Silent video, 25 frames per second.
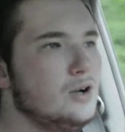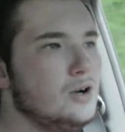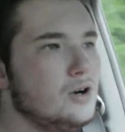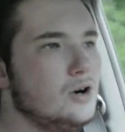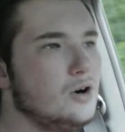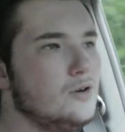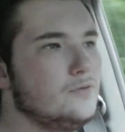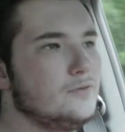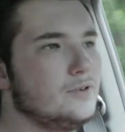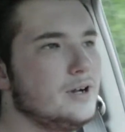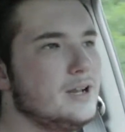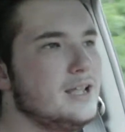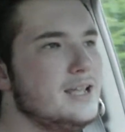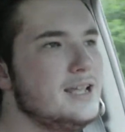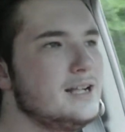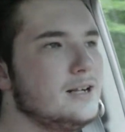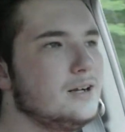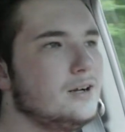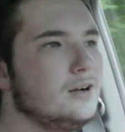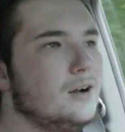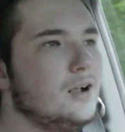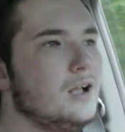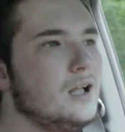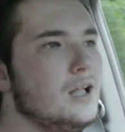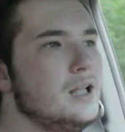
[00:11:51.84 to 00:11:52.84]
Over
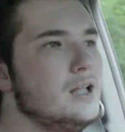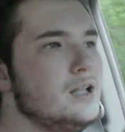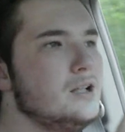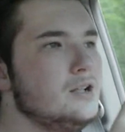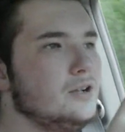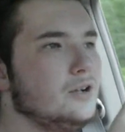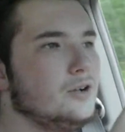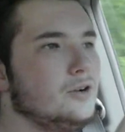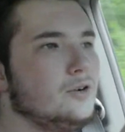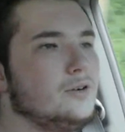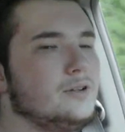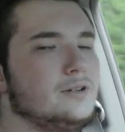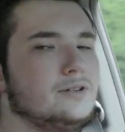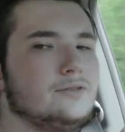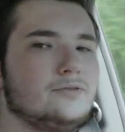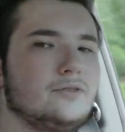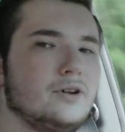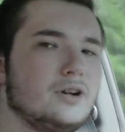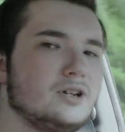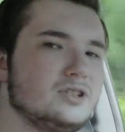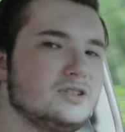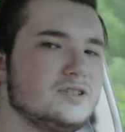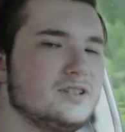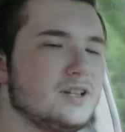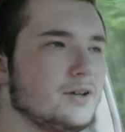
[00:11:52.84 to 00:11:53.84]
here, you're going to
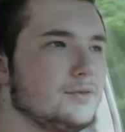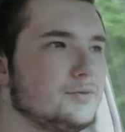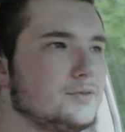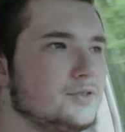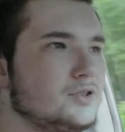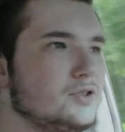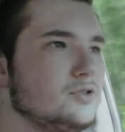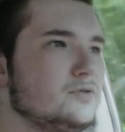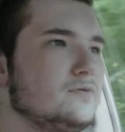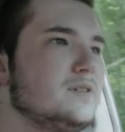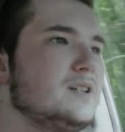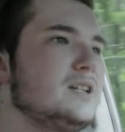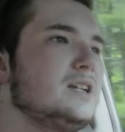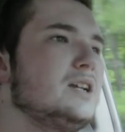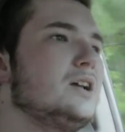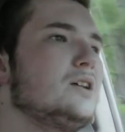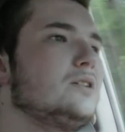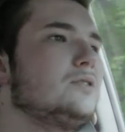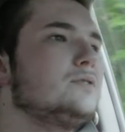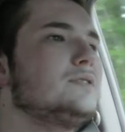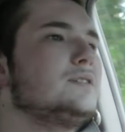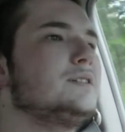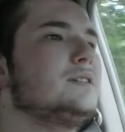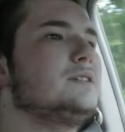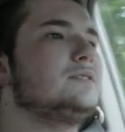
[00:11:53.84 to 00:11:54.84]
find yourselves 2
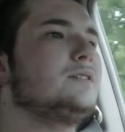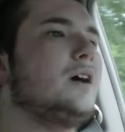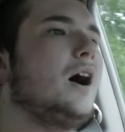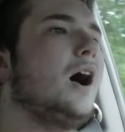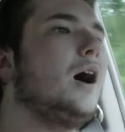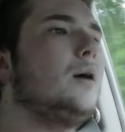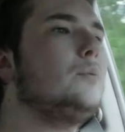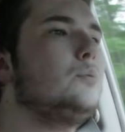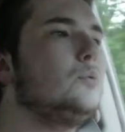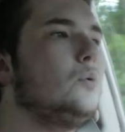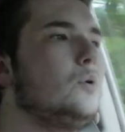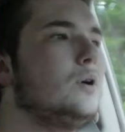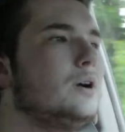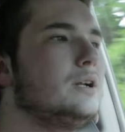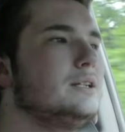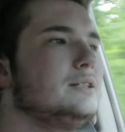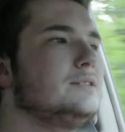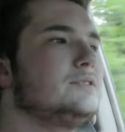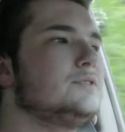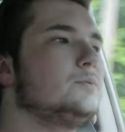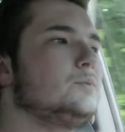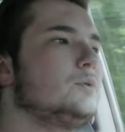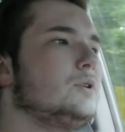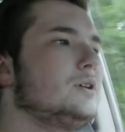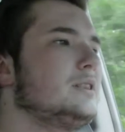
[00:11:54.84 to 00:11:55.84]
videos. The top one
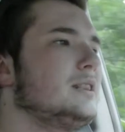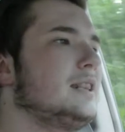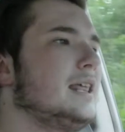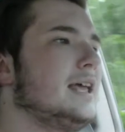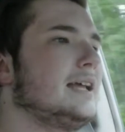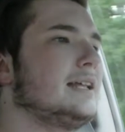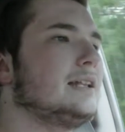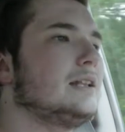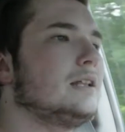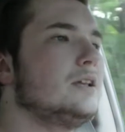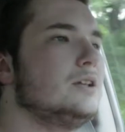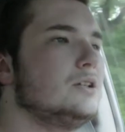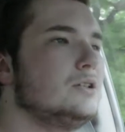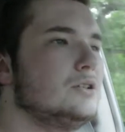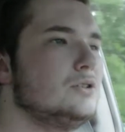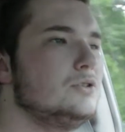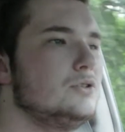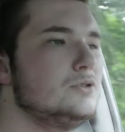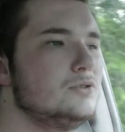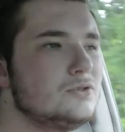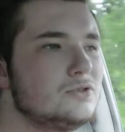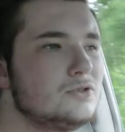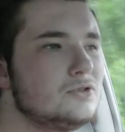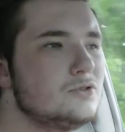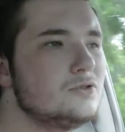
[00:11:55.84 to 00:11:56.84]
is one that
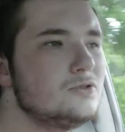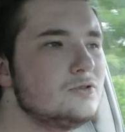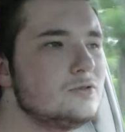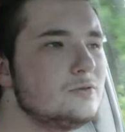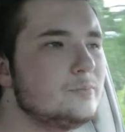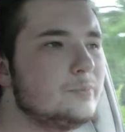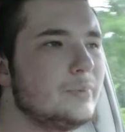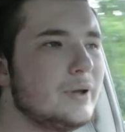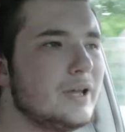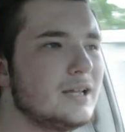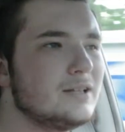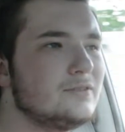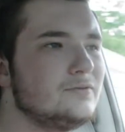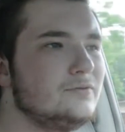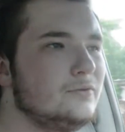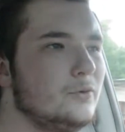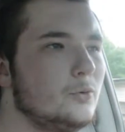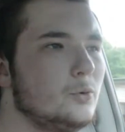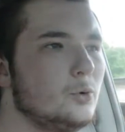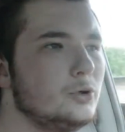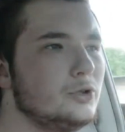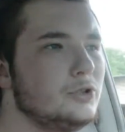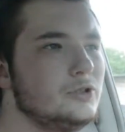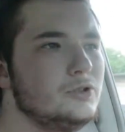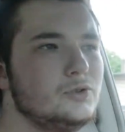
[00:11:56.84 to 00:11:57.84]
YouTube picked
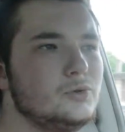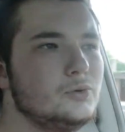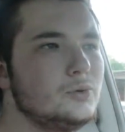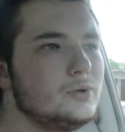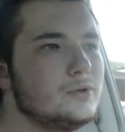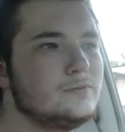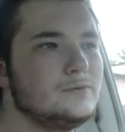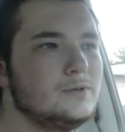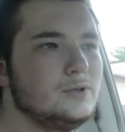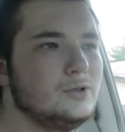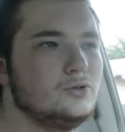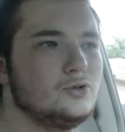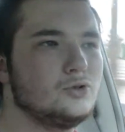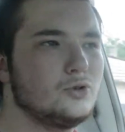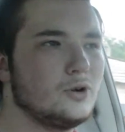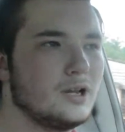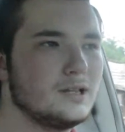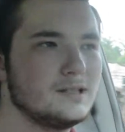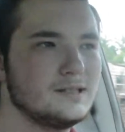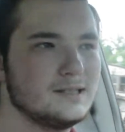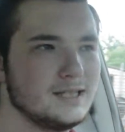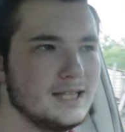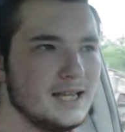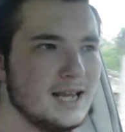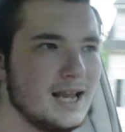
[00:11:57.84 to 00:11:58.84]
for you if you
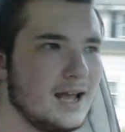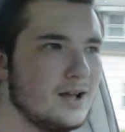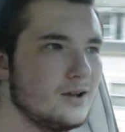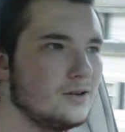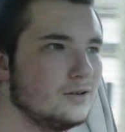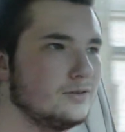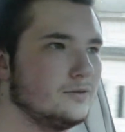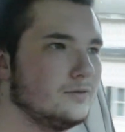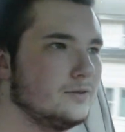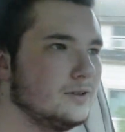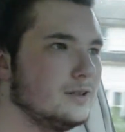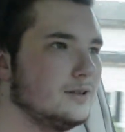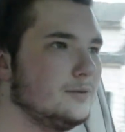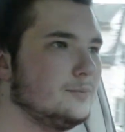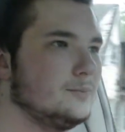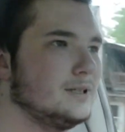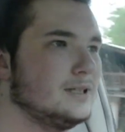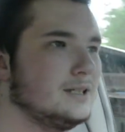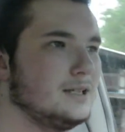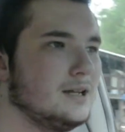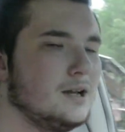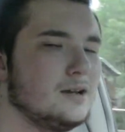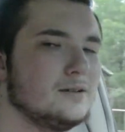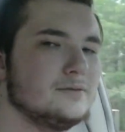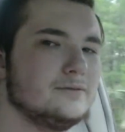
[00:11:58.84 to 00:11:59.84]
trust the algorithm
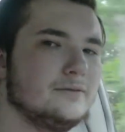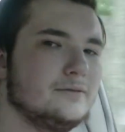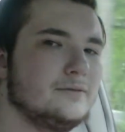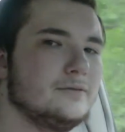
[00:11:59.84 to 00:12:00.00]
enough.